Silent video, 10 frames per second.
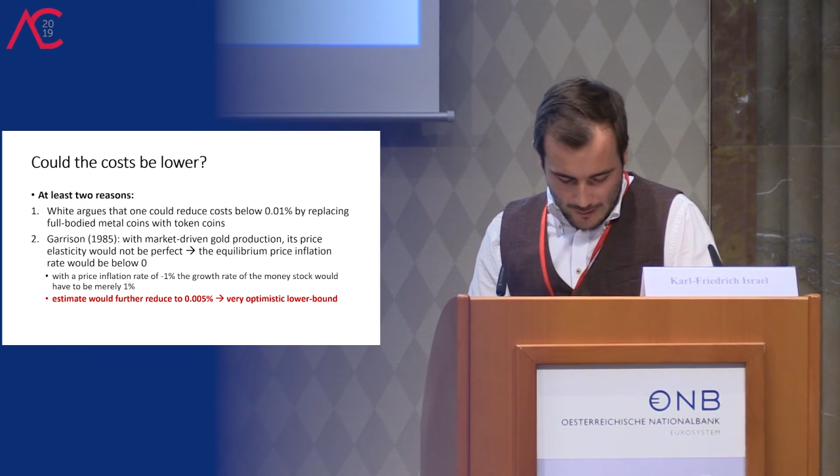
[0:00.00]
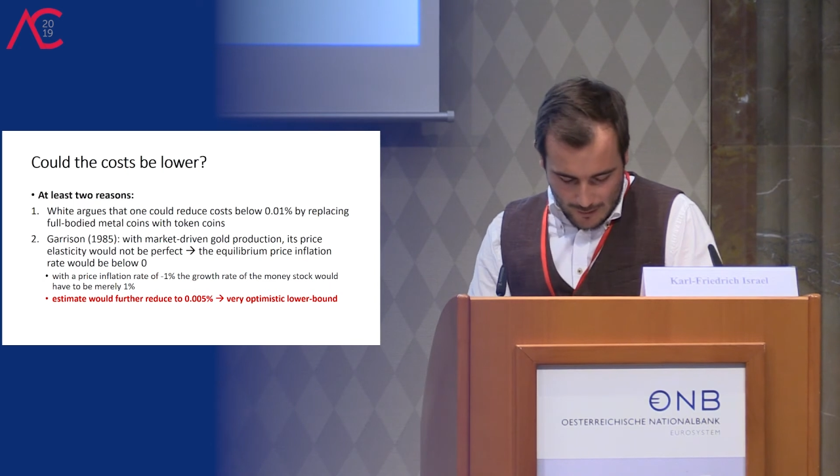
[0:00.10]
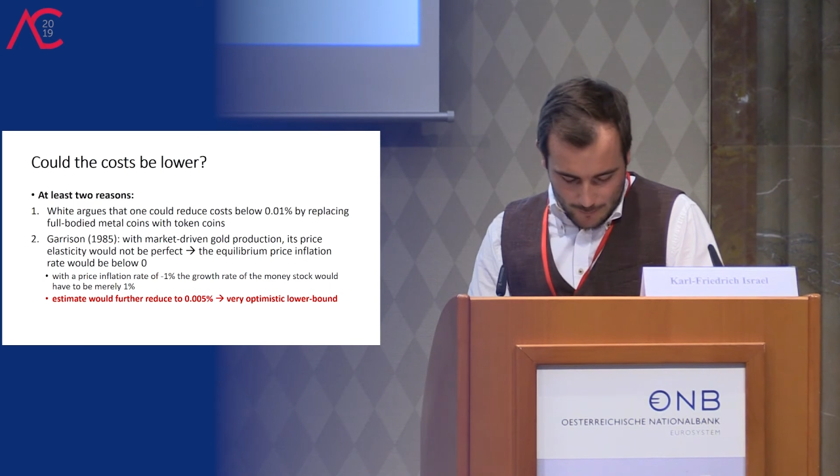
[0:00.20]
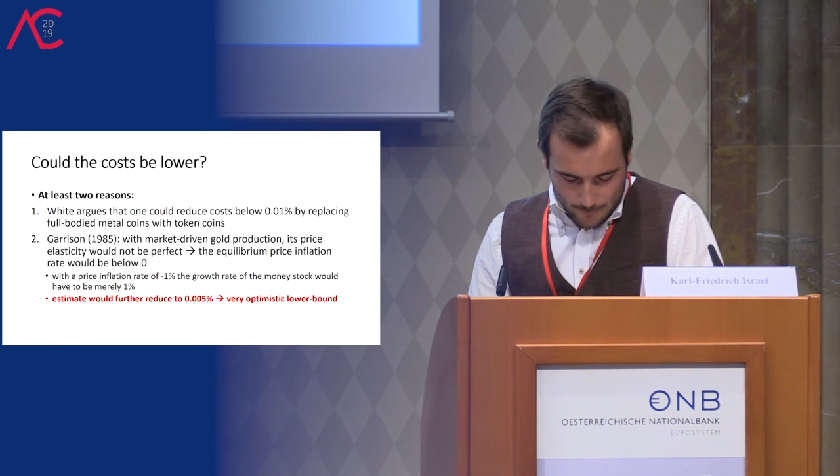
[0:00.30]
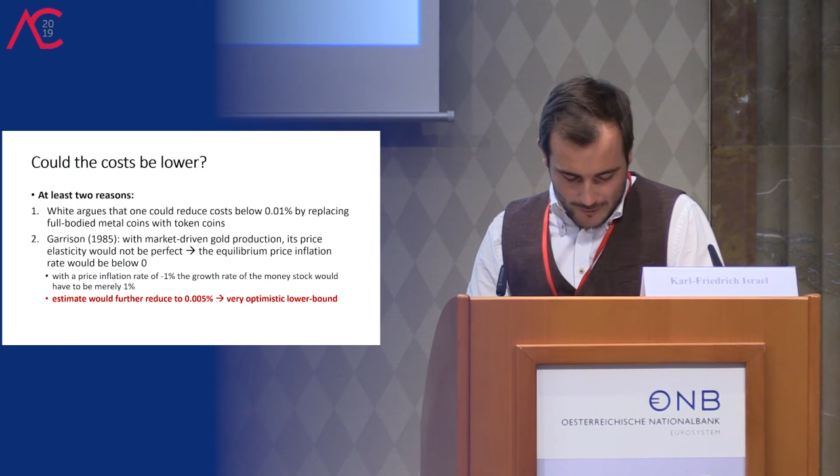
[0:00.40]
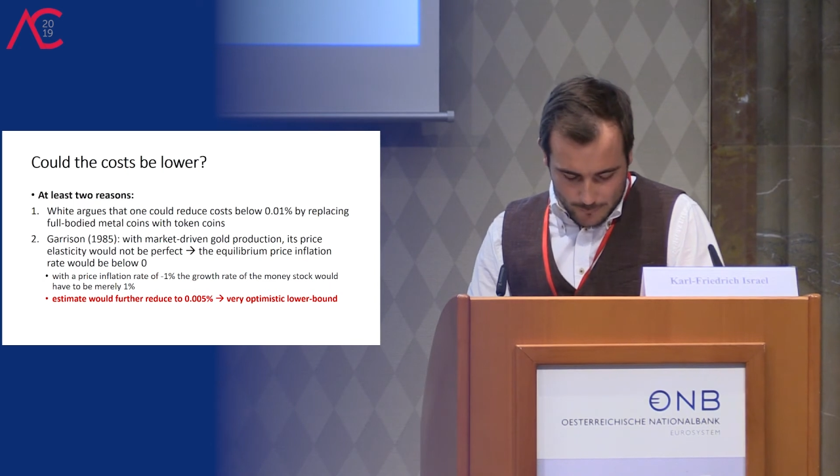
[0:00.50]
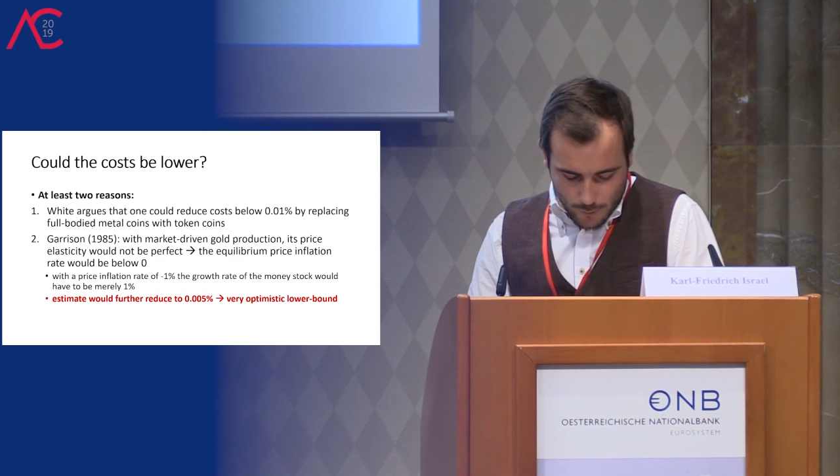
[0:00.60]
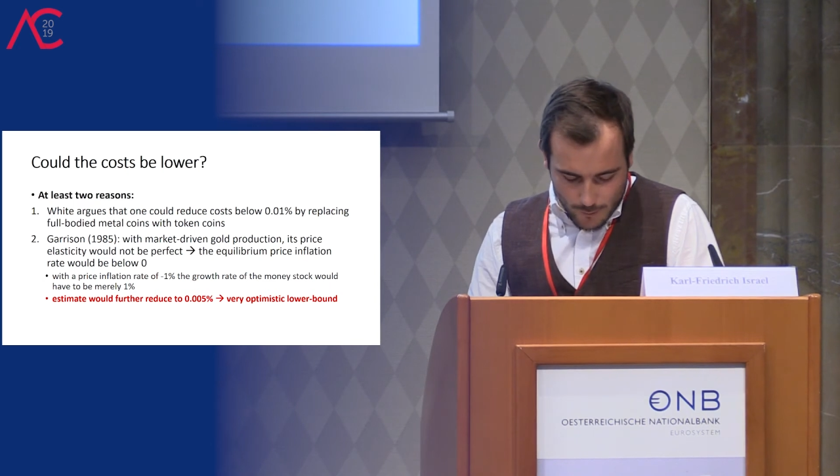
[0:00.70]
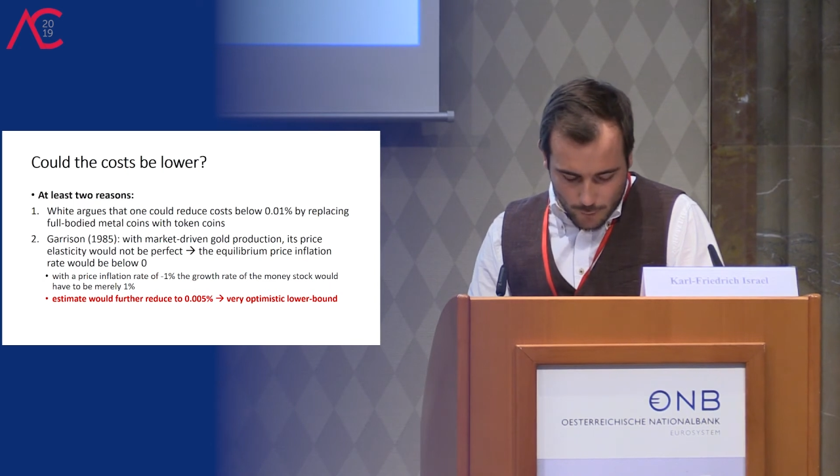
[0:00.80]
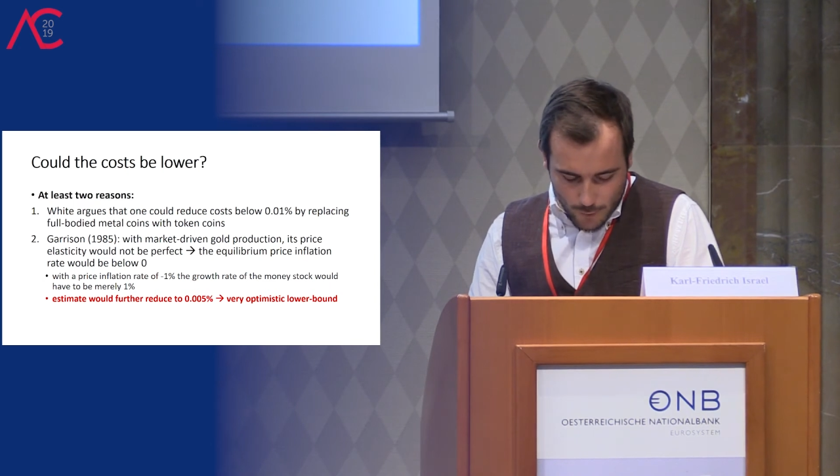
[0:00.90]
But
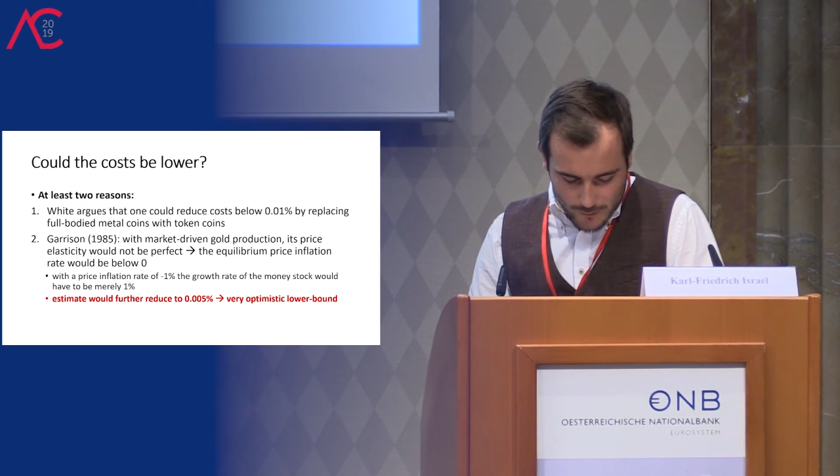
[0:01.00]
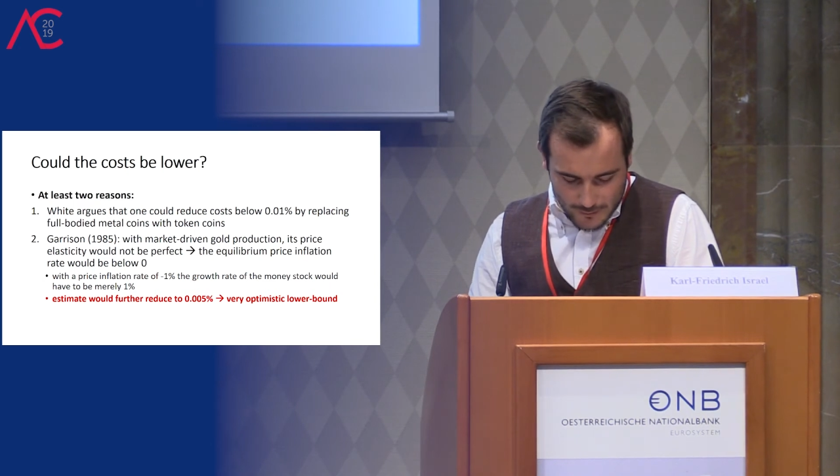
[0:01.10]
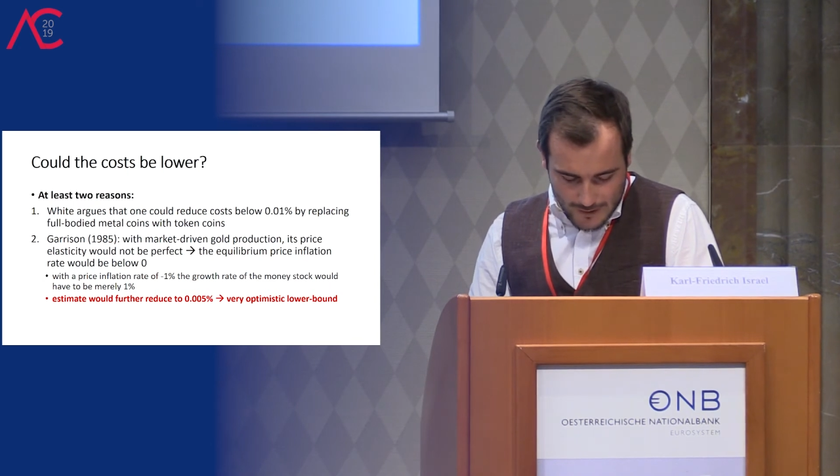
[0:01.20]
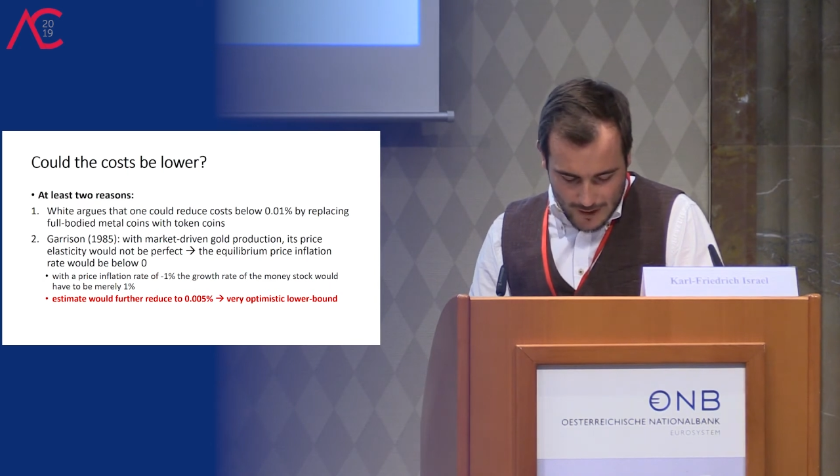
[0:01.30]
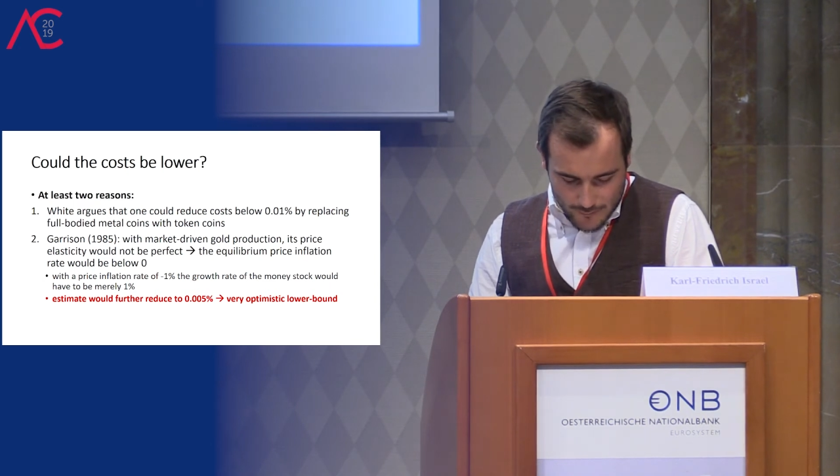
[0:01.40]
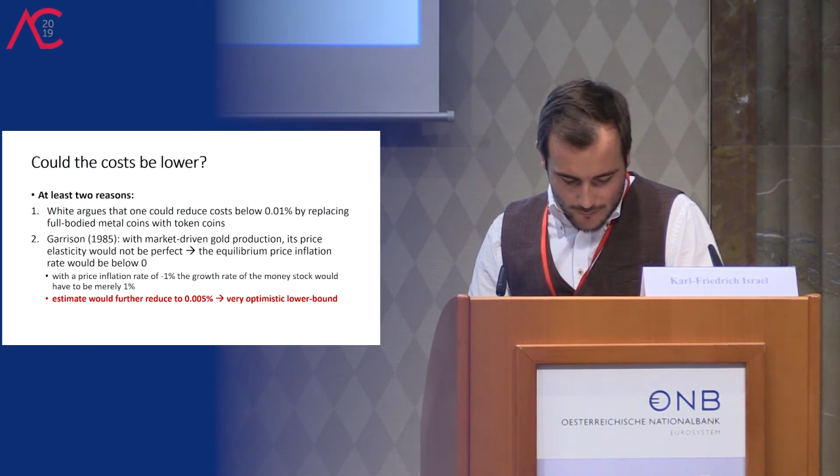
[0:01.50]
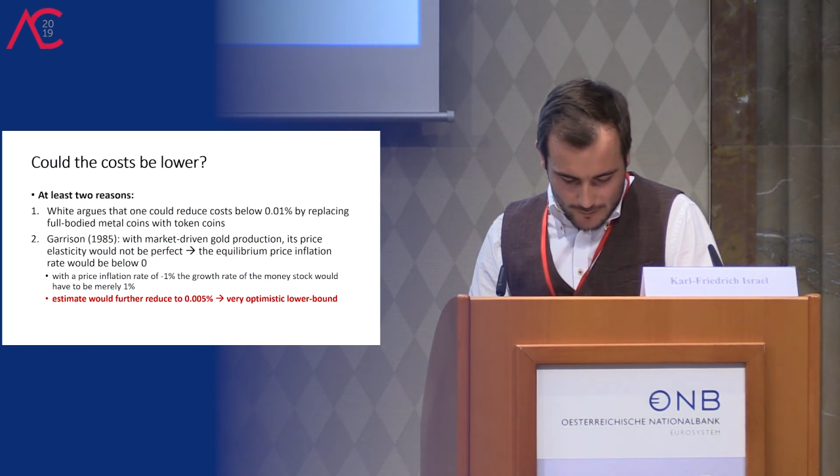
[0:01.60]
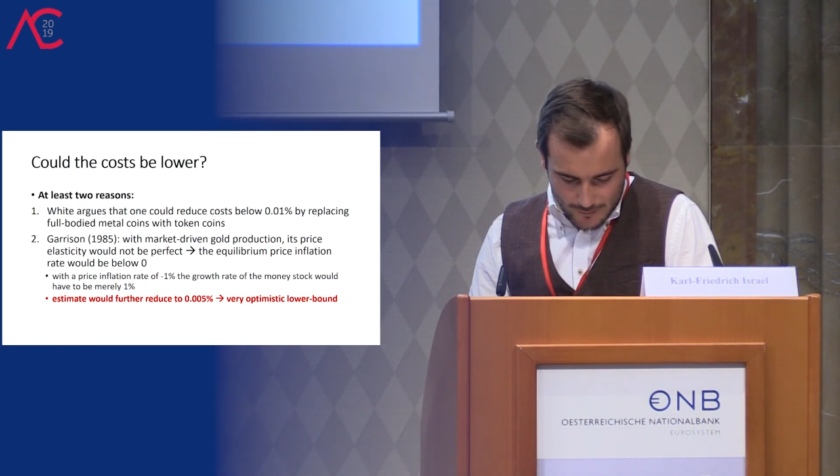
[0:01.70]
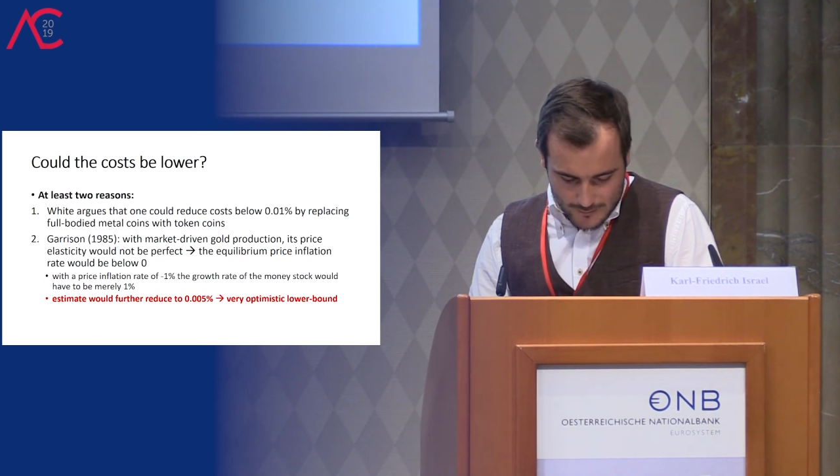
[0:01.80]
more importantly, I think,